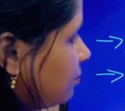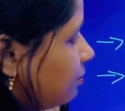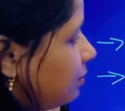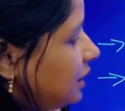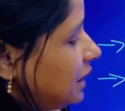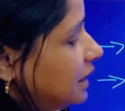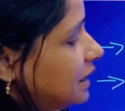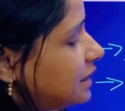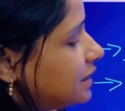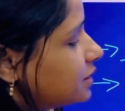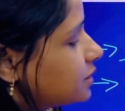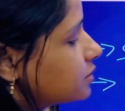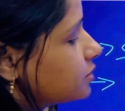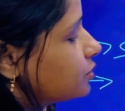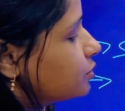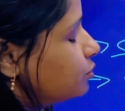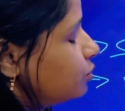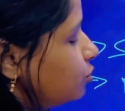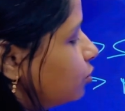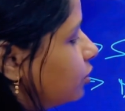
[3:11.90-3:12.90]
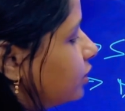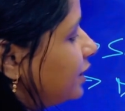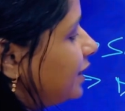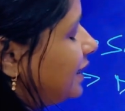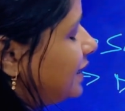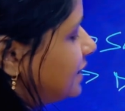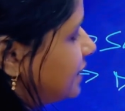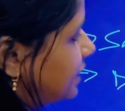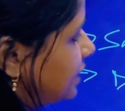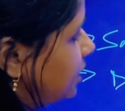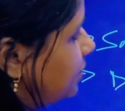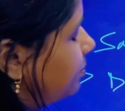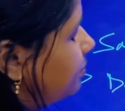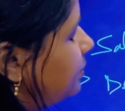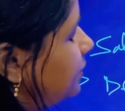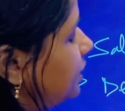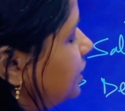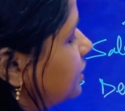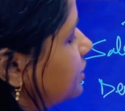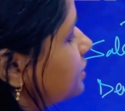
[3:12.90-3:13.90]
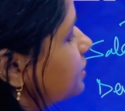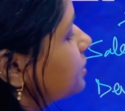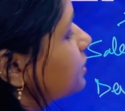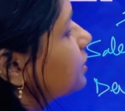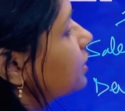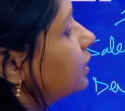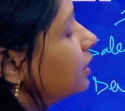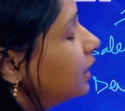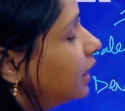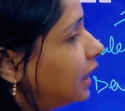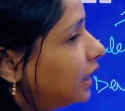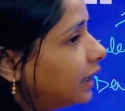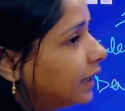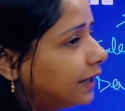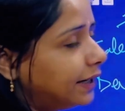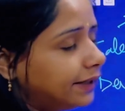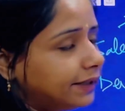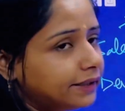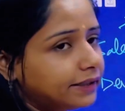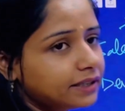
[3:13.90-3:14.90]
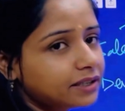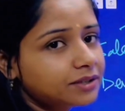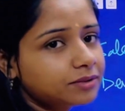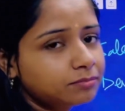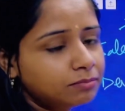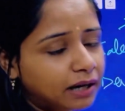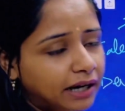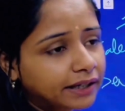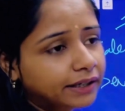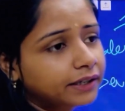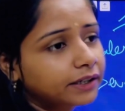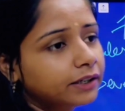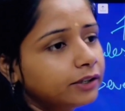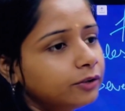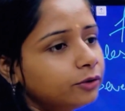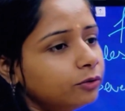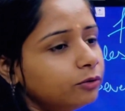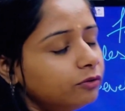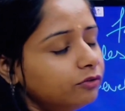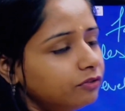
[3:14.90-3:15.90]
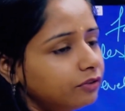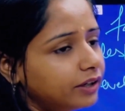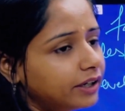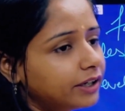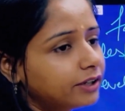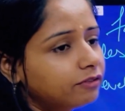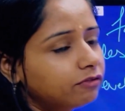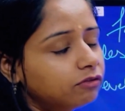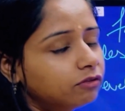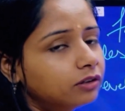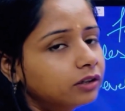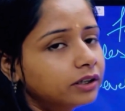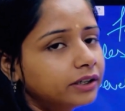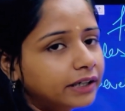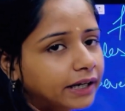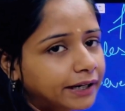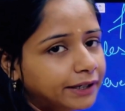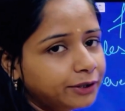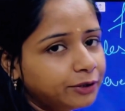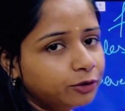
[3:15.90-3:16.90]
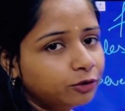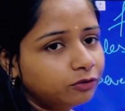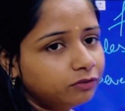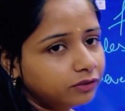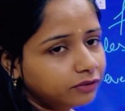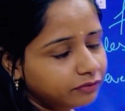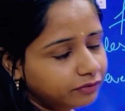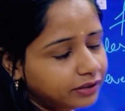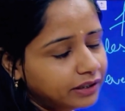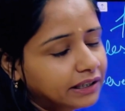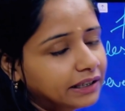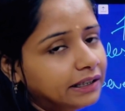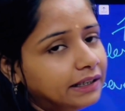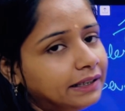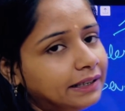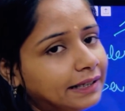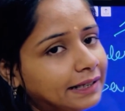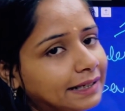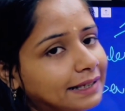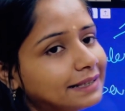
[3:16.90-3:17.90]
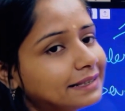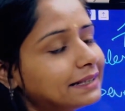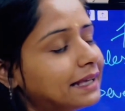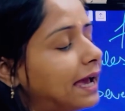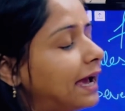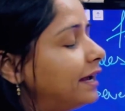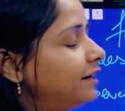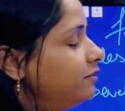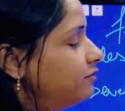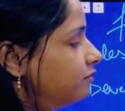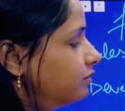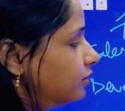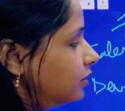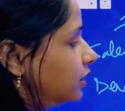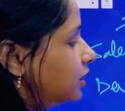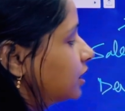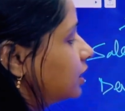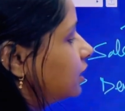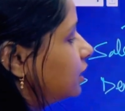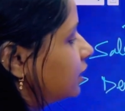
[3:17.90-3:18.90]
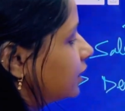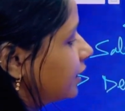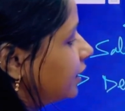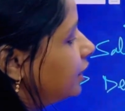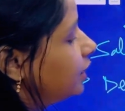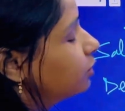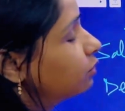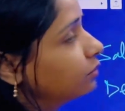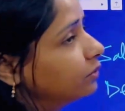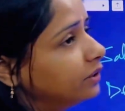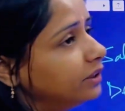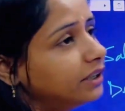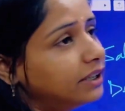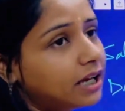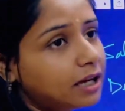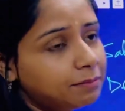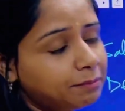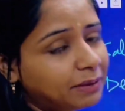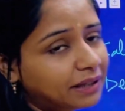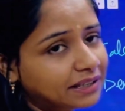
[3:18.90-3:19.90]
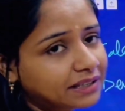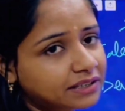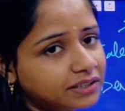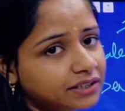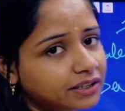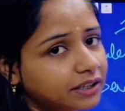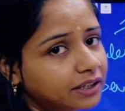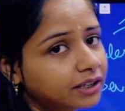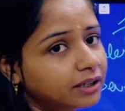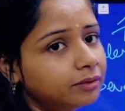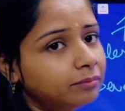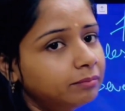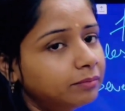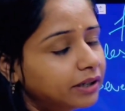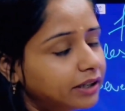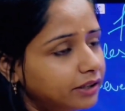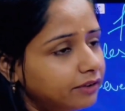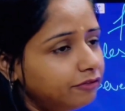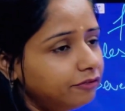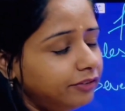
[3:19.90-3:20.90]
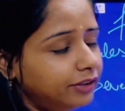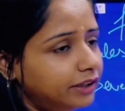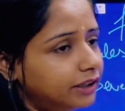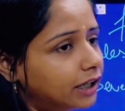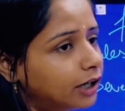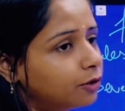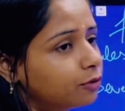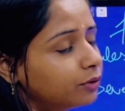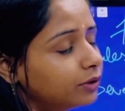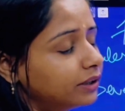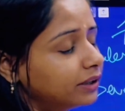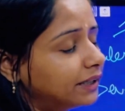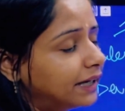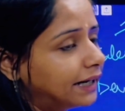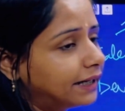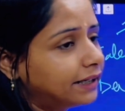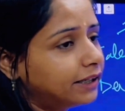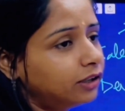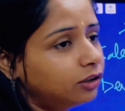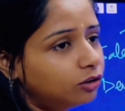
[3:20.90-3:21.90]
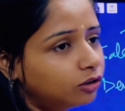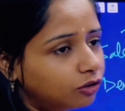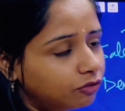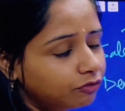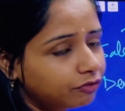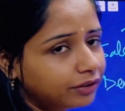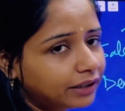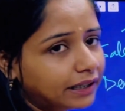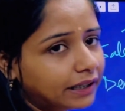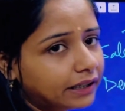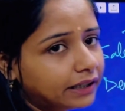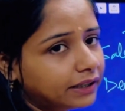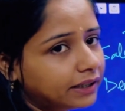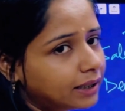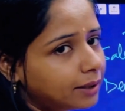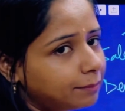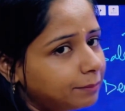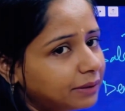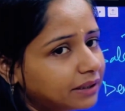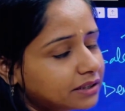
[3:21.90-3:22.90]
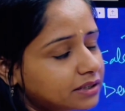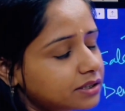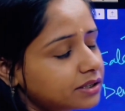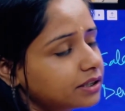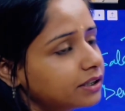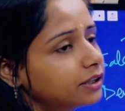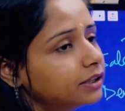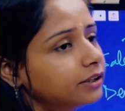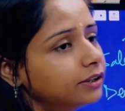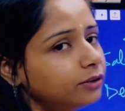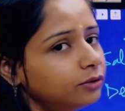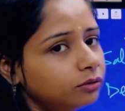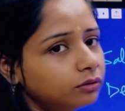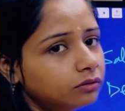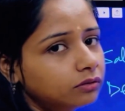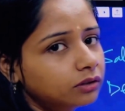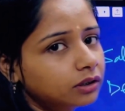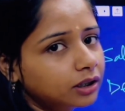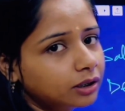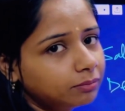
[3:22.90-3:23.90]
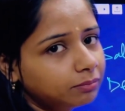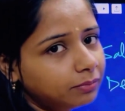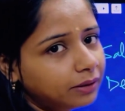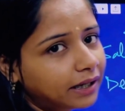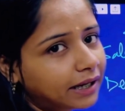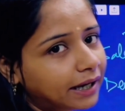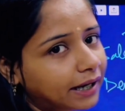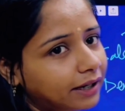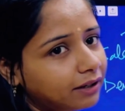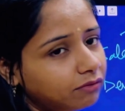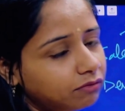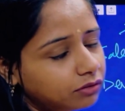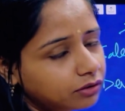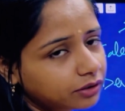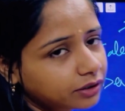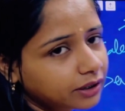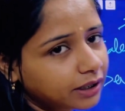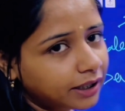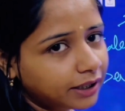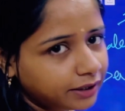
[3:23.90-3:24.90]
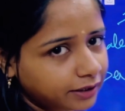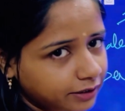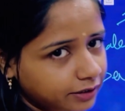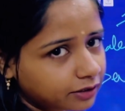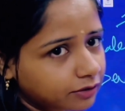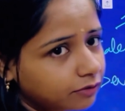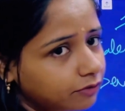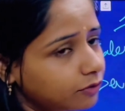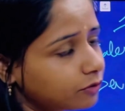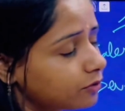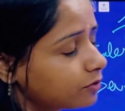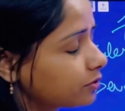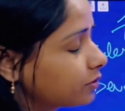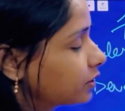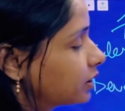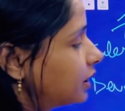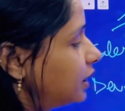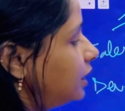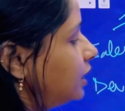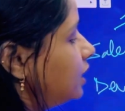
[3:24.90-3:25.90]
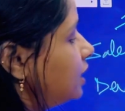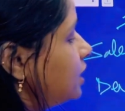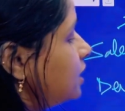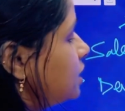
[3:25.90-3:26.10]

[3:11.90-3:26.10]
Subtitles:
Please do not skip this. It is better to wait for 10 to 15 days and work again on the apex trigger, but without getting confident in apex trigger, do not apply for the interviews. Okay,